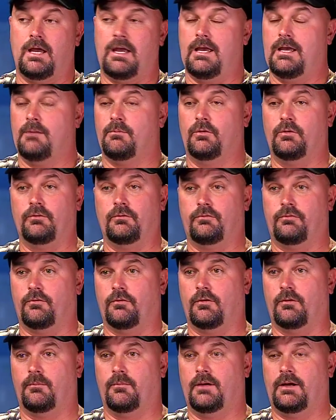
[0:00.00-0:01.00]
I am rooting
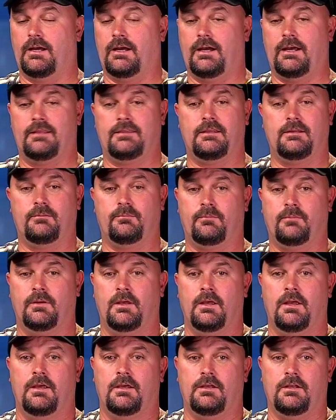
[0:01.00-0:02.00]
for him. I think,
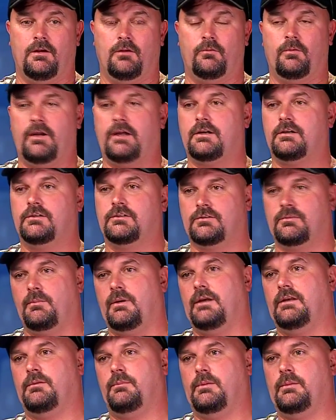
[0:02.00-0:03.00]
you know, records are
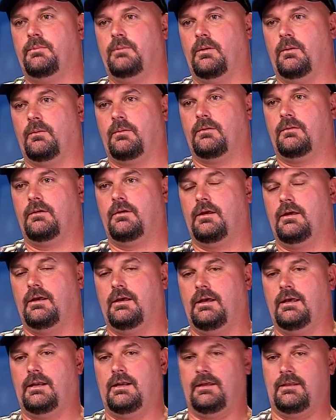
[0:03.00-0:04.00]
made to be broke.
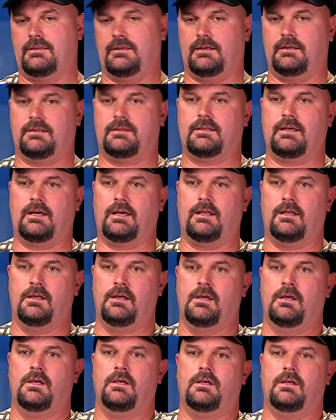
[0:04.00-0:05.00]
And I think that,
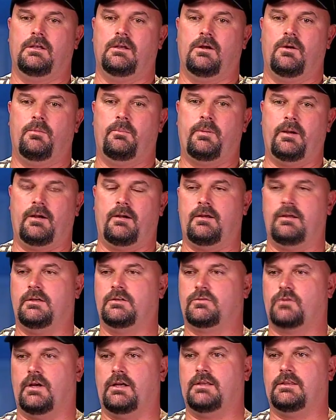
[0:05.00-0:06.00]
you know, Barry
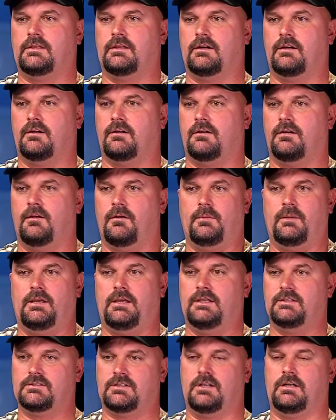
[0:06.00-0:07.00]
is right there. I
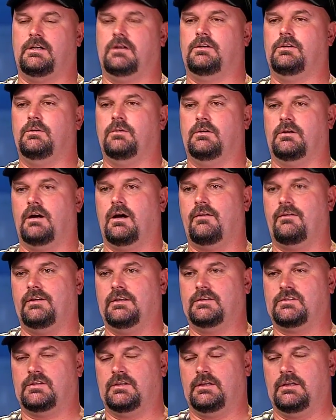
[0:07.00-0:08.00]
mean, he's going to do it,
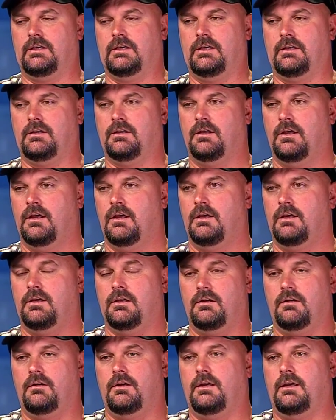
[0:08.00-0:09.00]
obviously. And,
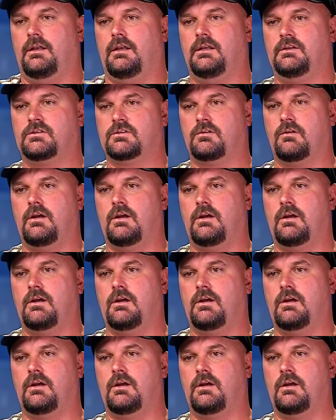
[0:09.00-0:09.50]
and it's